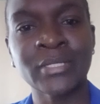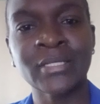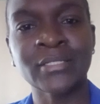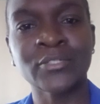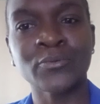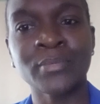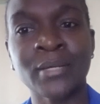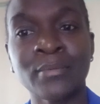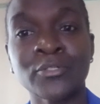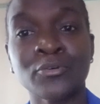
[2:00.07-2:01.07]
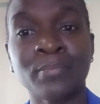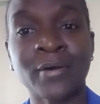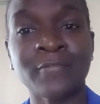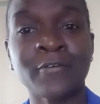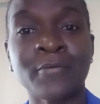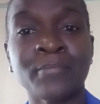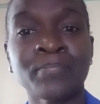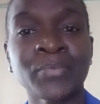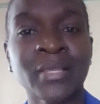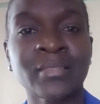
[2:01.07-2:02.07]
need to be able to
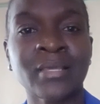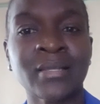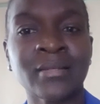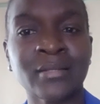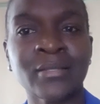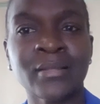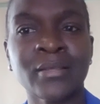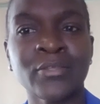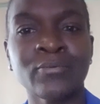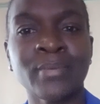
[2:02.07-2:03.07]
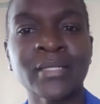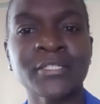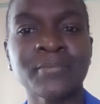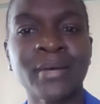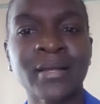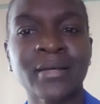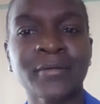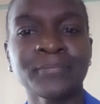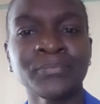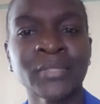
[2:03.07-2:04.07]
perform, then you
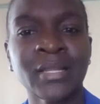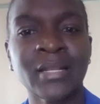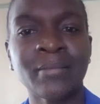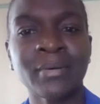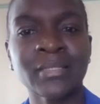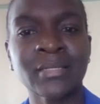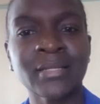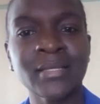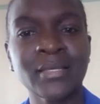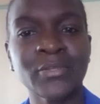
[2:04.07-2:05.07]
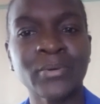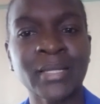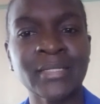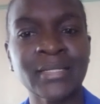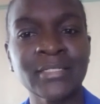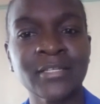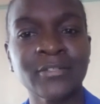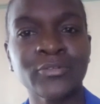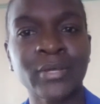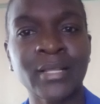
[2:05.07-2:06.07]
benchmark. Number 3,
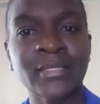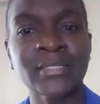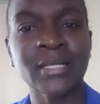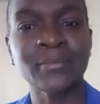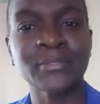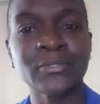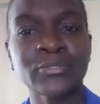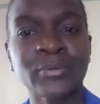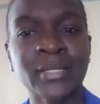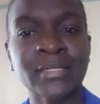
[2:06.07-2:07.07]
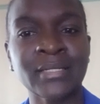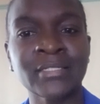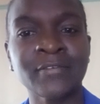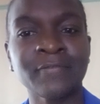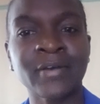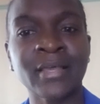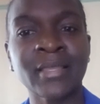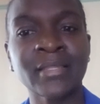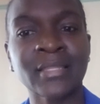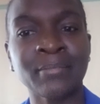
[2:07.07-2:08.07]
it helps you to
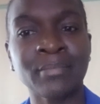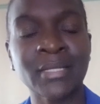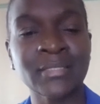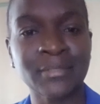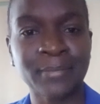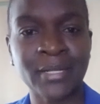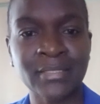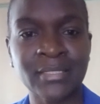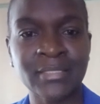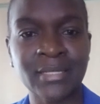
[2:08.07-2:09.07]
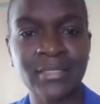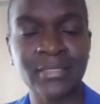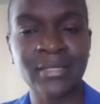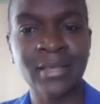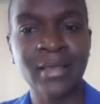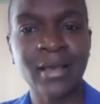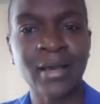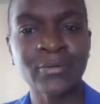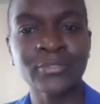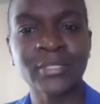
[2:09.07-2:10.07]
identify the best practices
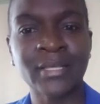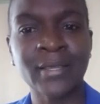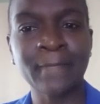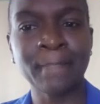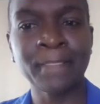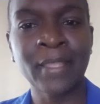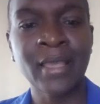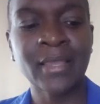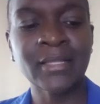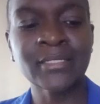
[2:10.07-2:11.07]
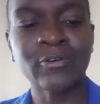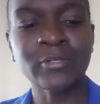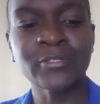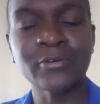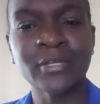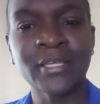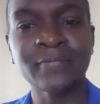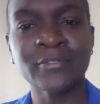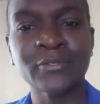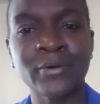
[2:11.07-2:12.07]
out there. It also
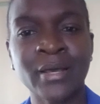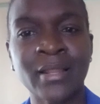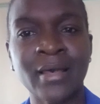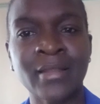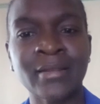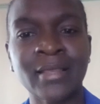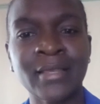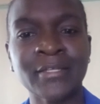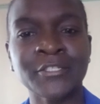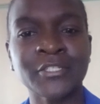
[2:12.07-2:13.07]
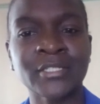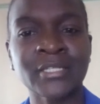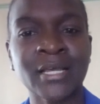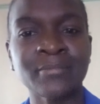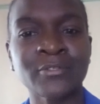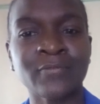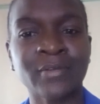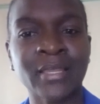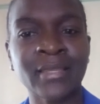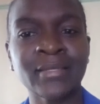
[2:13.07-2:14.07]
gives you an edge in terms
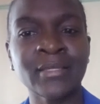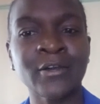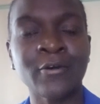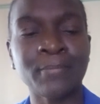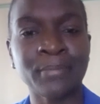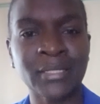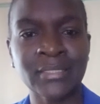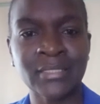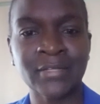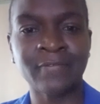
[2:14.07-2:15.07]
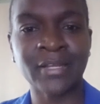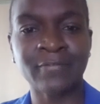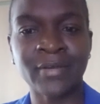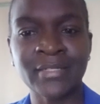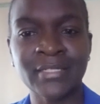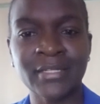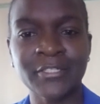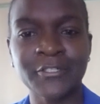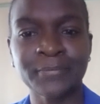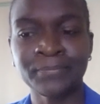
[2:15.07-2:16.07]
of gaining competitive
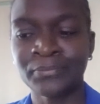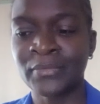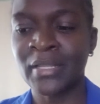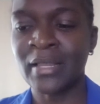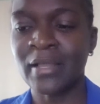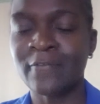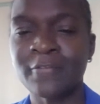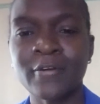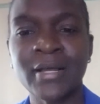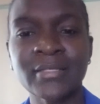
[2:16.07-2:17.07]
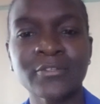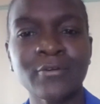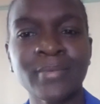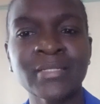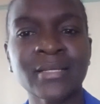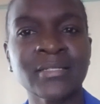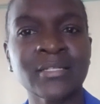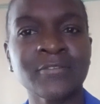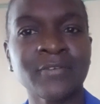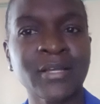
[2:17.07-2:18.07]
advantage for customer
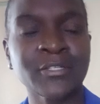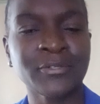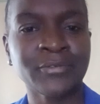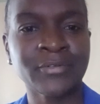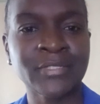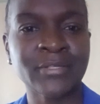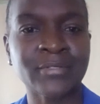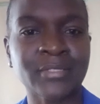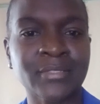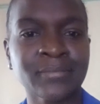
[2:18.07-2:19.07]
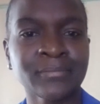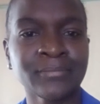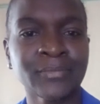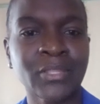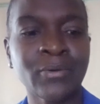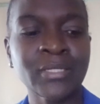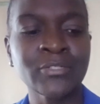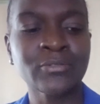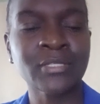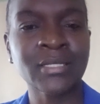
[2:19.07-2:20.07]
satisfaction reasons. You
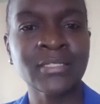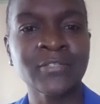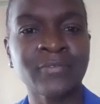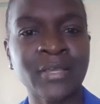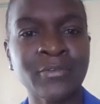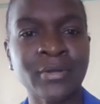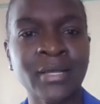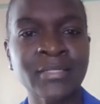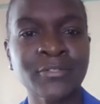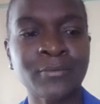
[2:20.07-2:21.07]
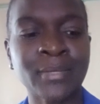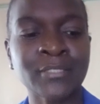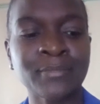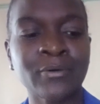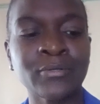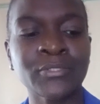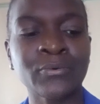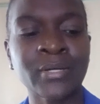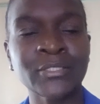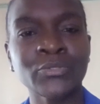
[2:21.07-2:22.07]
want to satisfy your customers because
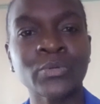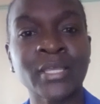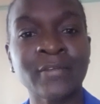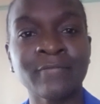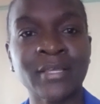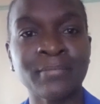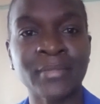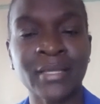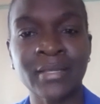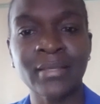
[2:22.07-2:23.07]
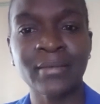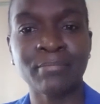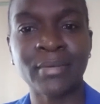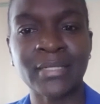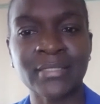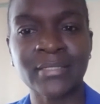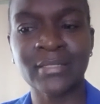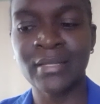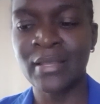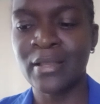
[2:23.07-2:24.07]
you want to give them the
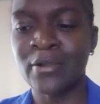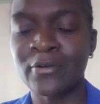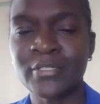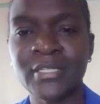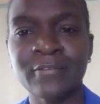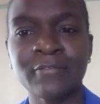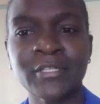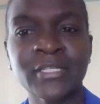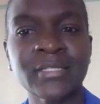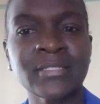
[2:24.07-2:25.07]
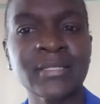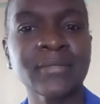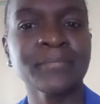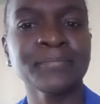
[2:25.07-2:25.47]
best. Cost efficiency,